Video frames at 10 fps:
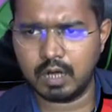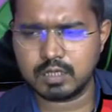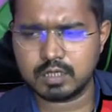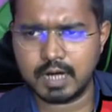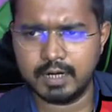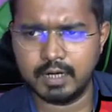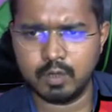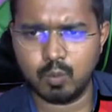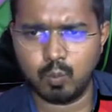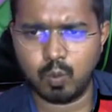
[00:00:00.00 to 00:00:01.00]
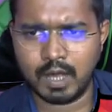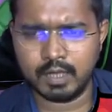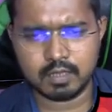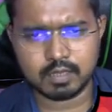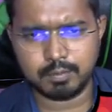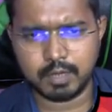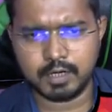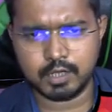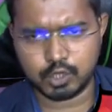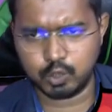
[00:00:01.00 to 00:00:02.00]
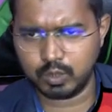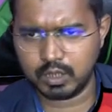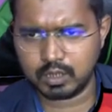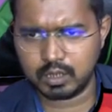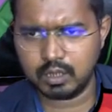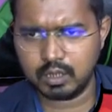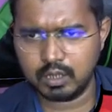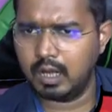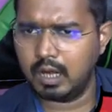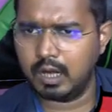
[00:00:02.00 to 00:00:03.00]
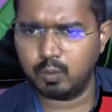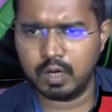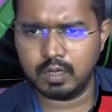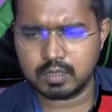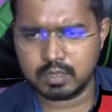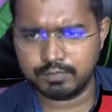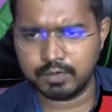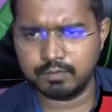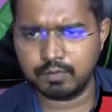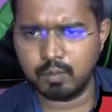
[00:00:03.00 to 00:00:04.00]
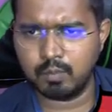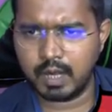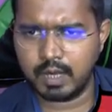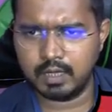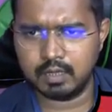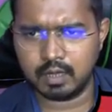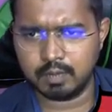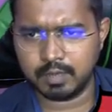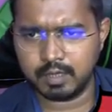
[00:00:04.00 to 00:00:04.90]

understanding why this upgrade is unique and why it is different from any other